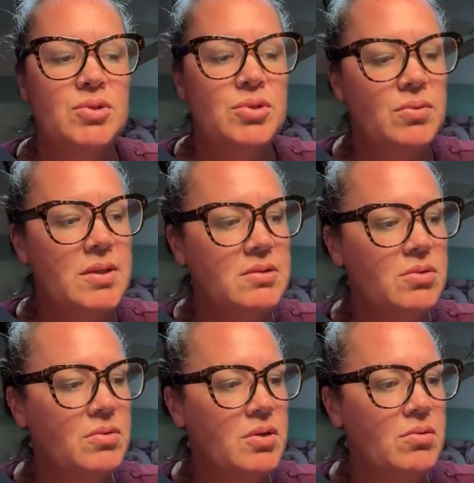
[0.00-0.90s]
Do it
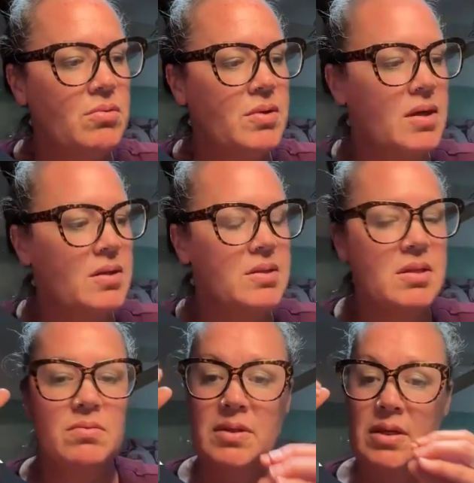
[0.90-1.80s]
so that you can
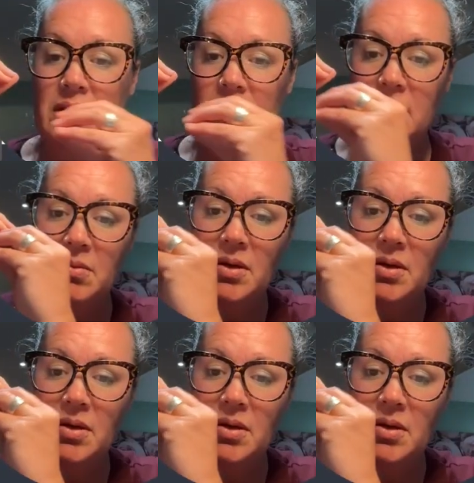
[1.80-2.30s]
see really clearly